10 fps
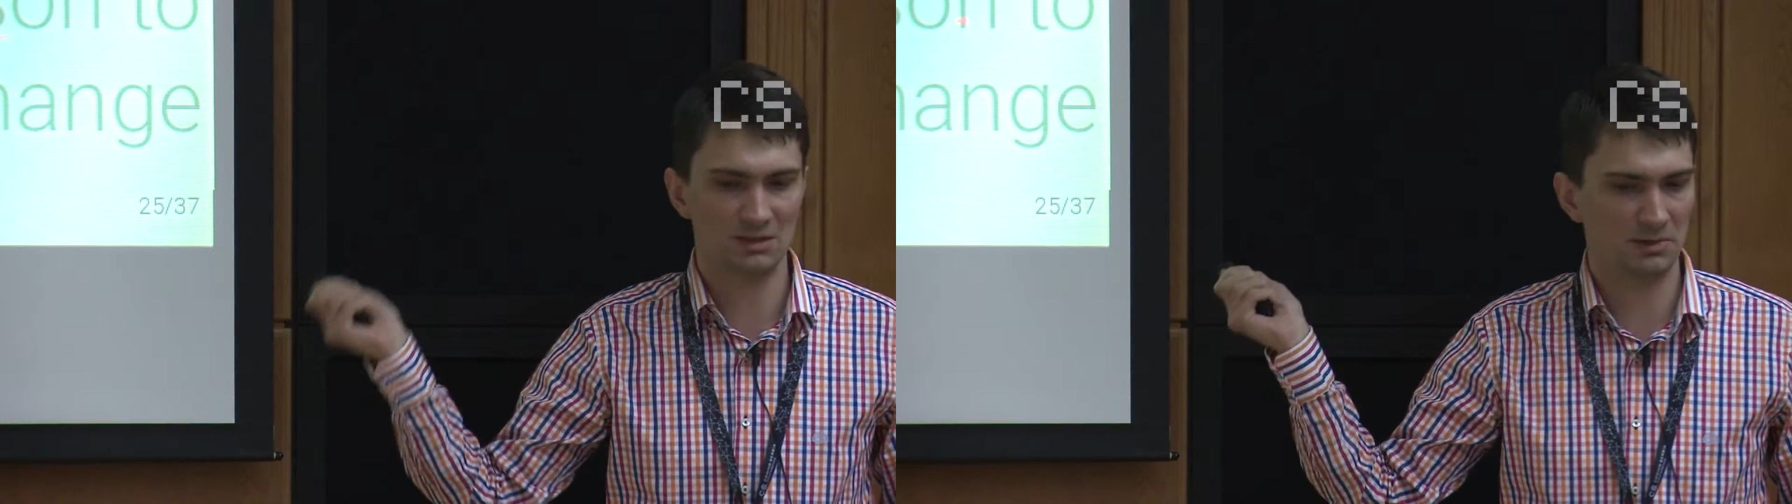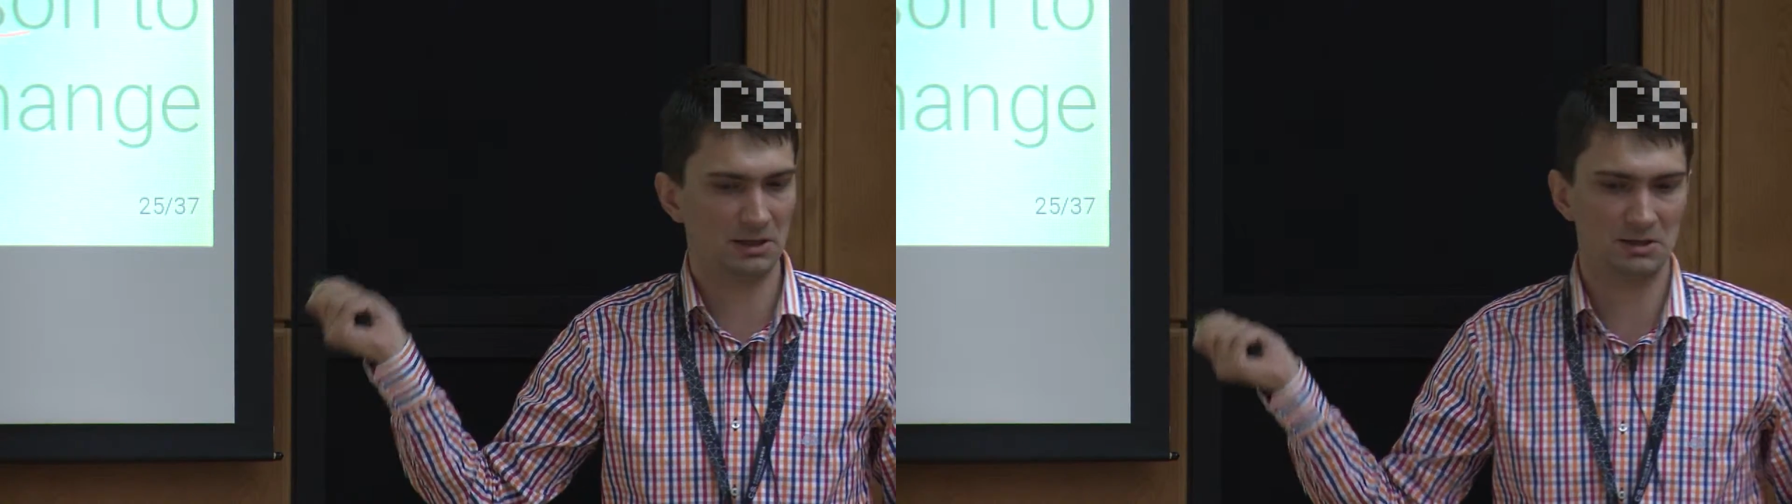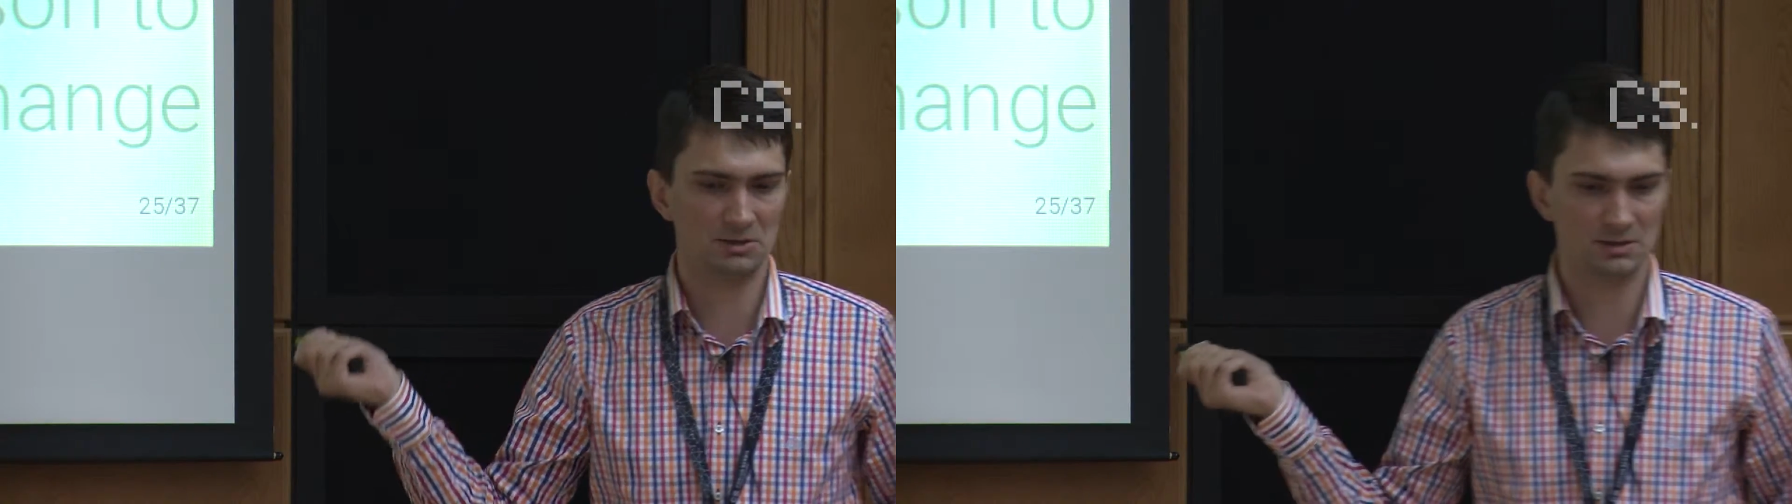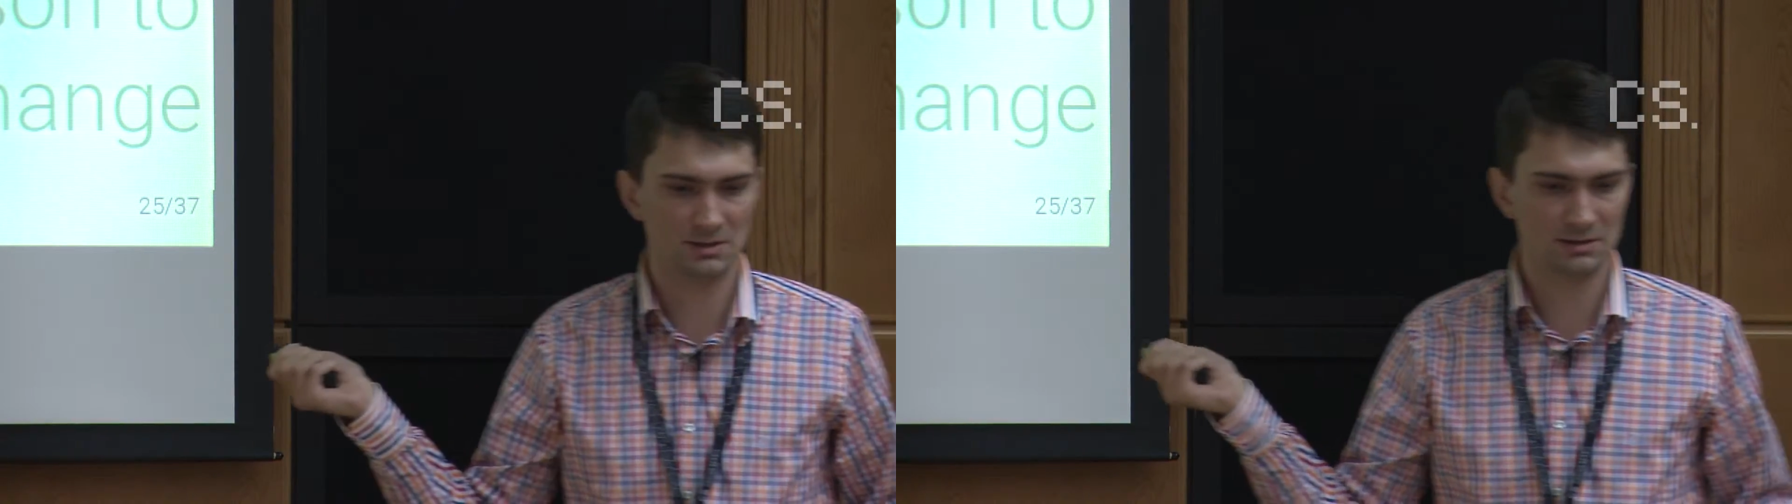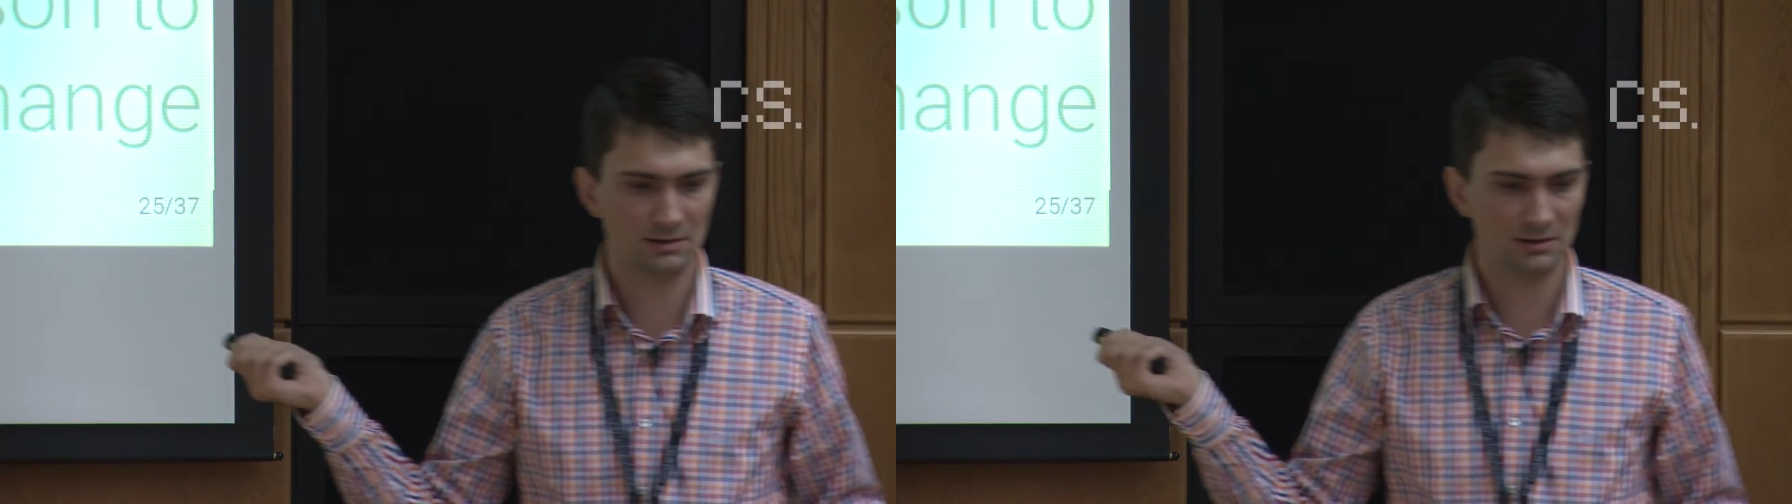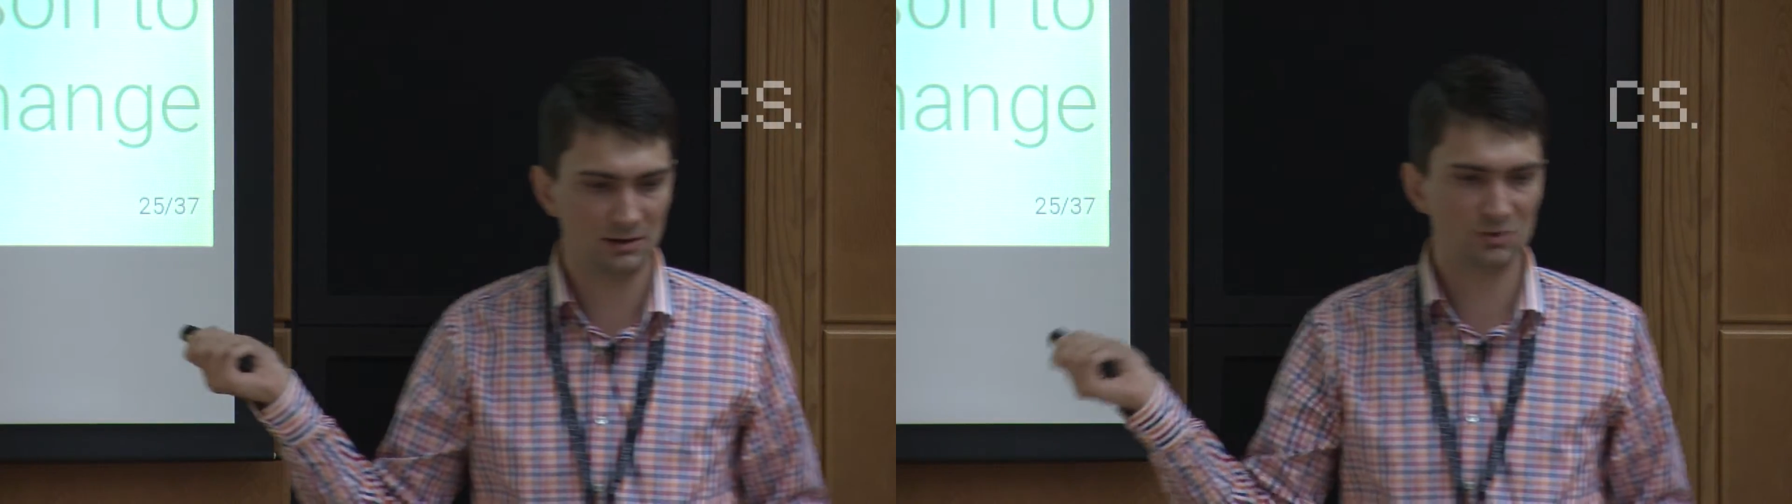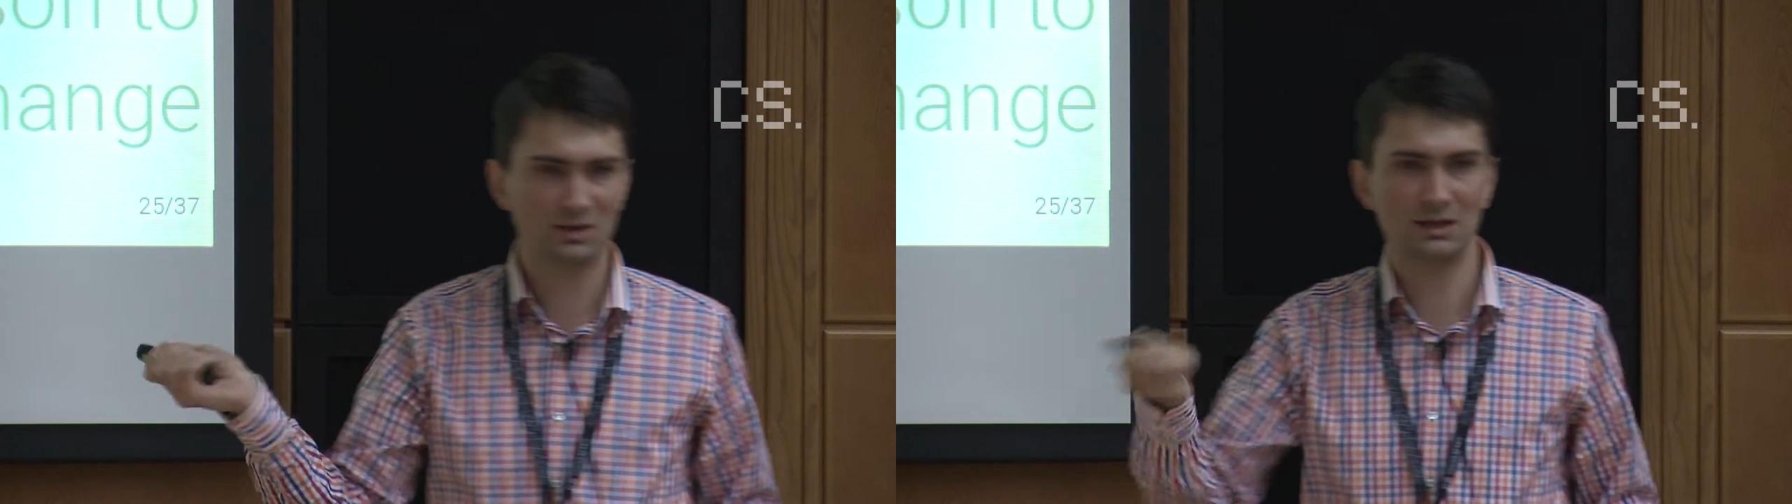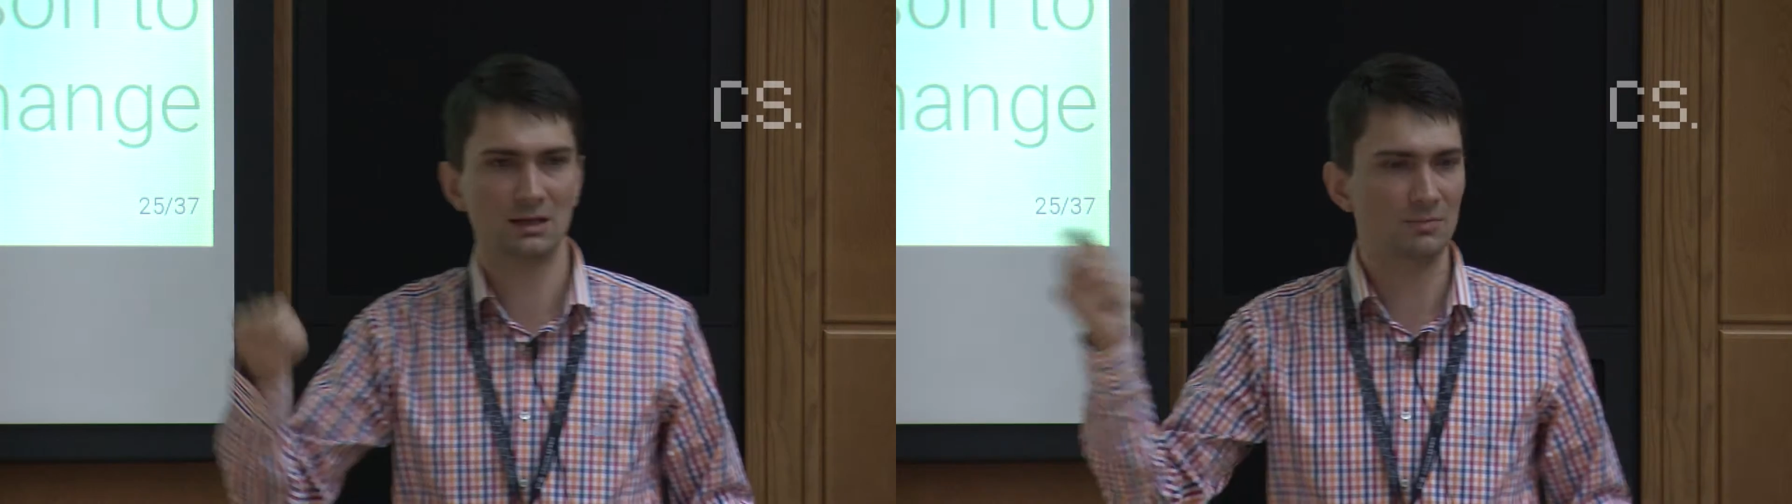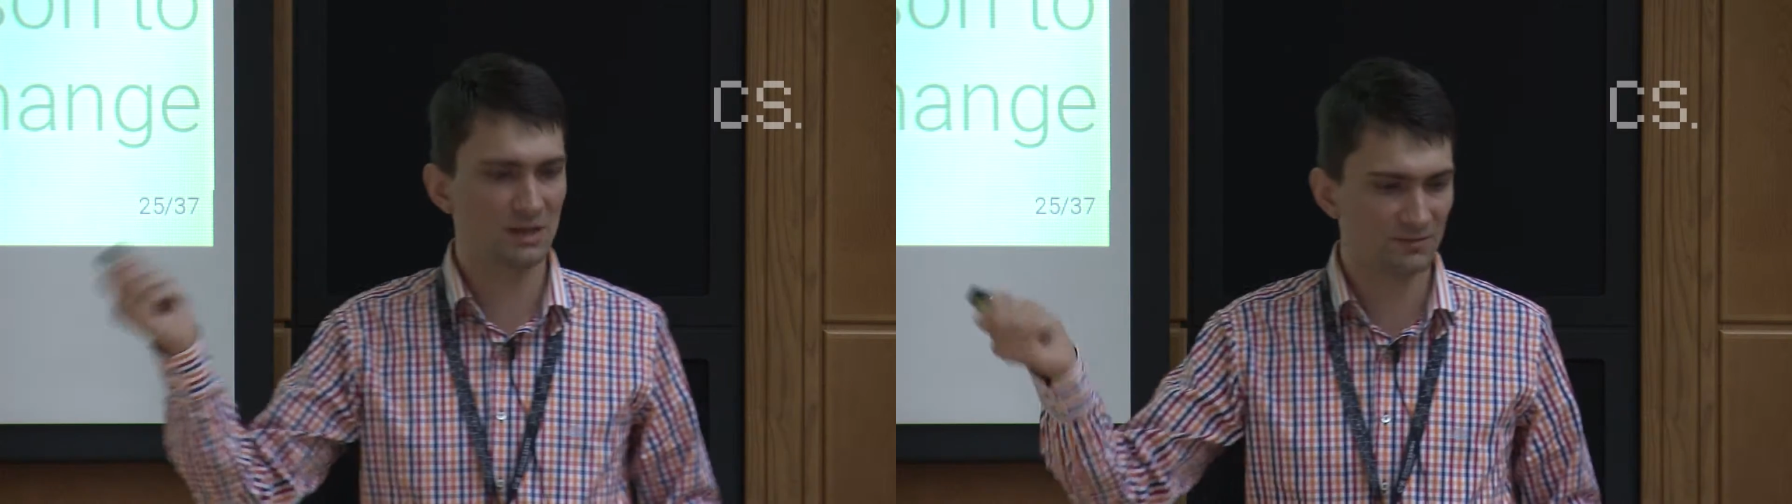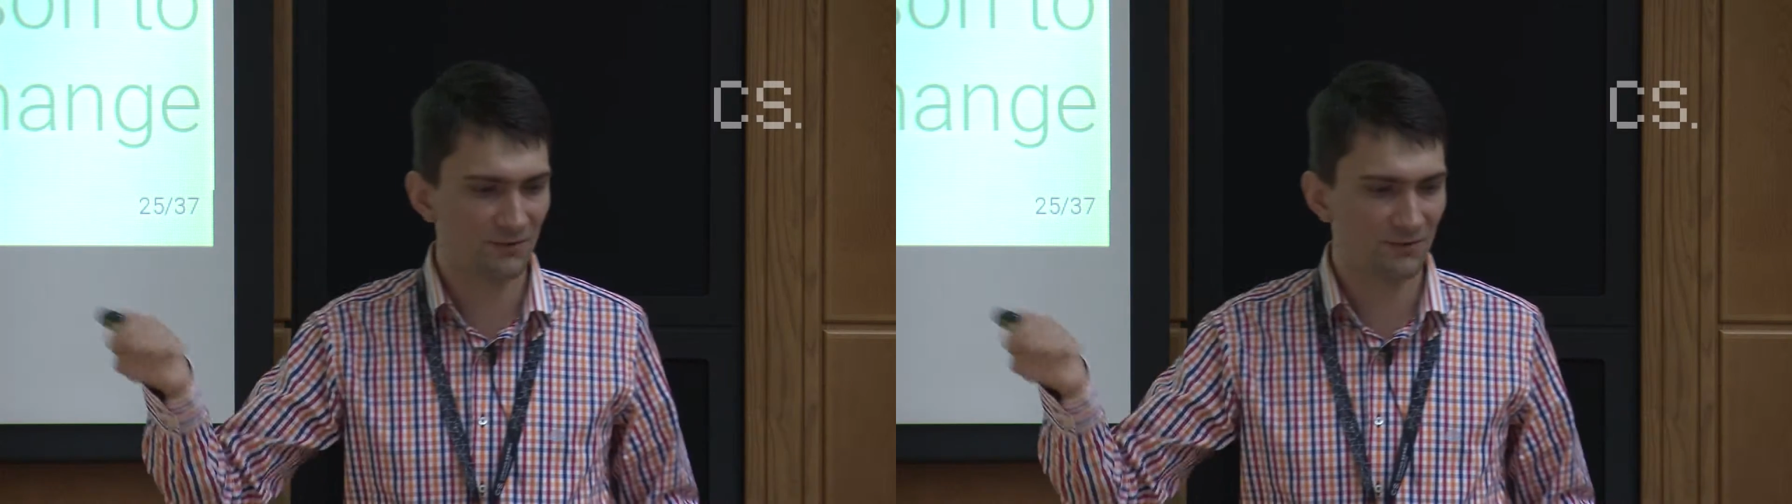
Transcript: applications. Your database,